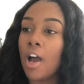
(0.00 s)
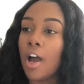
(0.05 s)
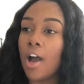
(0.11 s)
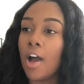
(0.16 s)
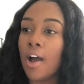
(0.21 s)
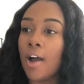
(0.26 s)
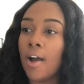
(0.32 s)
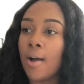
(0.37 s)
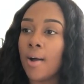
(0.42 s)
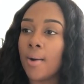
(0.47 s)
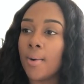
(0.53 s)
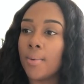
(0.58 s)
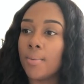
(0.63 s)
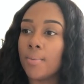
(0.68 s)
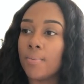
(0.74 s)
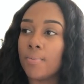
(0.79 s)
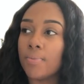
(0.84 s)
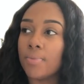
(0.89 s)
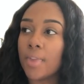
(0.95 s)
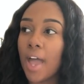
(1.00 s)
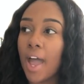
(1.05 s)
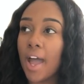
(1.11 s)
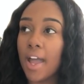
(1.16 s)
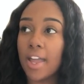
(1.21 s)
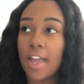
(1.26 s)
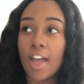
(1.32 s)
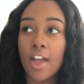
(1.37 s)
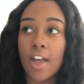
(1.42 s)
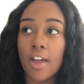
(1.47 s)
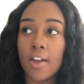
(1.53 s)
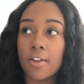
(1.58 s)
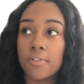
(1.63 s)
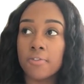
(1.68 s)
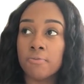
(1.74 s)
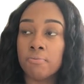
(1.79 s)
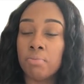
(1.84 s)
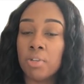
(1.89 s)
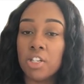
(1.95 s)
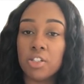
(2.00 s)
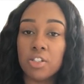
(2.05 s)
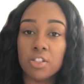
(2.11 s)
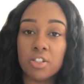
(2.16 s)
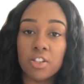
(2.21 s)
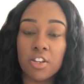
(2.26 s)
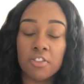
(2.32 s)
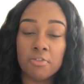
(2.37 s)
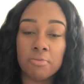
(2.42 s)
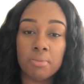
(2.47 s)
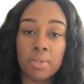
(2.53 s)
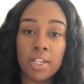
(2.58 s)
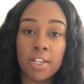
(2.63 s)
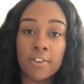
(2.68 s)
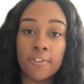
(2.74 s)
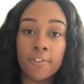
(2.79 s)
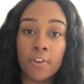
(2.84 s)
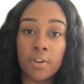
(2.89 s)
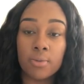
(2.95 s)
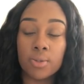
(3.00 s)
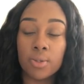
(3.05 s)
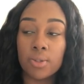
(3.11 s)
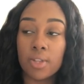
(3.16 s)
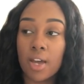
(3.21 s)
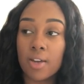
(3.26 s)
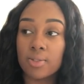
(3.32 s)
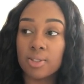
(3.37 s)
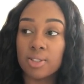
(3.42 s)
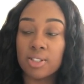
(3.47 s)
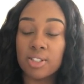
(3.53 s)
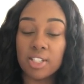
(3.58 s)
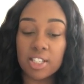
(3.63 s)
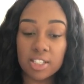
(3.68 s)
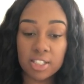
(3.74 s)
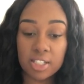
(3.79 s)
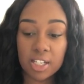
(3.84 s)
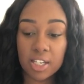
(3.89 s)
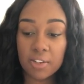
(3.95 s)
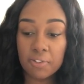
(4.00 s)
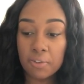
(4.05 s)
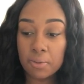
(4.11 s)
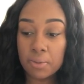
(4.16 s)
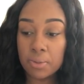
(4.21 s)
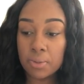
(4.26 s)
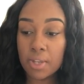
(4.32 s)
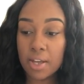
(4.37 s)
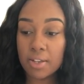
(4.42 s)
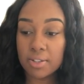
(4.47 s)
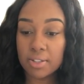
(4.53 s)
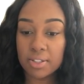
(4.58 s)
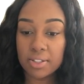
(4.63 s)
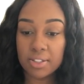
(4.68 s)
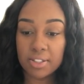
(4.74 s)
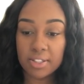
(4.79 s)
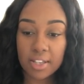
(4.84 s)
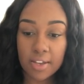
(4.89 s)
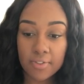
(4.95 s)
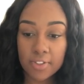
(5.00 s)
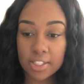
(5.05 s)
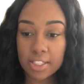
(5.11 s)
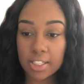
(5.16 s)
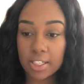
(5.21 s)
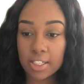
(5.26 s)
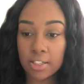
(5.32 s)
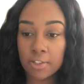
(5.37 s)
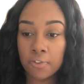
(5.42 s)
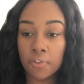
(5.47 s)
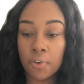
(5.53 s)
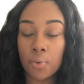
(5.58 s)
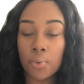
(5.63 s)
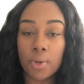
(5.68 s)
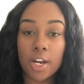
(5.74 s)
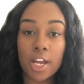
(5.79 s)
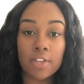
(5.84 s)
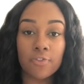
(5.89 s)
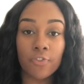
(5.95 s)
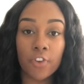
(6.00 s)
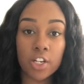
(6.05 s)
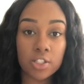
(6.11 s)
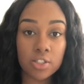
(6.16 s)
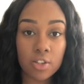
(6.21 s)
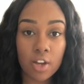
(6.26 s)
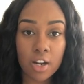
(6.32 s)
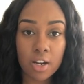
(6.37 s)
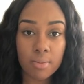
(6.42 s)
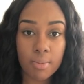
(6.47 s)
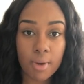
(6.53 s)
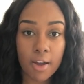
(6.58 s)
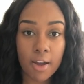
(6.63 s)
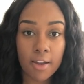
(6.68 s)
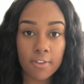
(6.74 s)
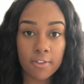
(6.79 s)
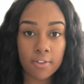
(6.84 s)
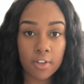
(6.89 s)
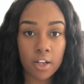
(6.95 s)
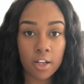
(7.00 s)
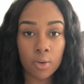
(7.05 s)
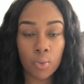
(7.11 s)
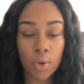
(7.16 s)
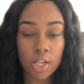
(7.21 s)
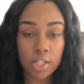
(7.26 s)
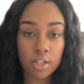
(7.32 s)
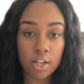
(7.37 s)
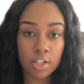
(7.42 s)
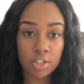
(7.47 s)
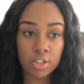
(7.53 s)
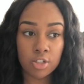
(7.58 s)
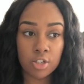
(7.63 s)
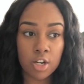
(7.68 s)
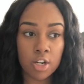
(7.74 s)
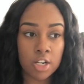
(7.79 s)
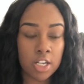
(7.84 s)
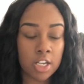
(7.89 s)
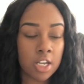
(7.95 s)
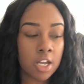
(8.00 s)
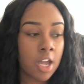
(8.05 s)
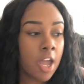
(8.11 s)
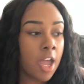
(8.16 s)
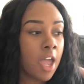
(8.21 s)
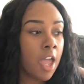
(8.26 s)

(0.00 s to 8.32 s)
I have pictures of me from 2016, from 2017, from when I first started my weight loss journey.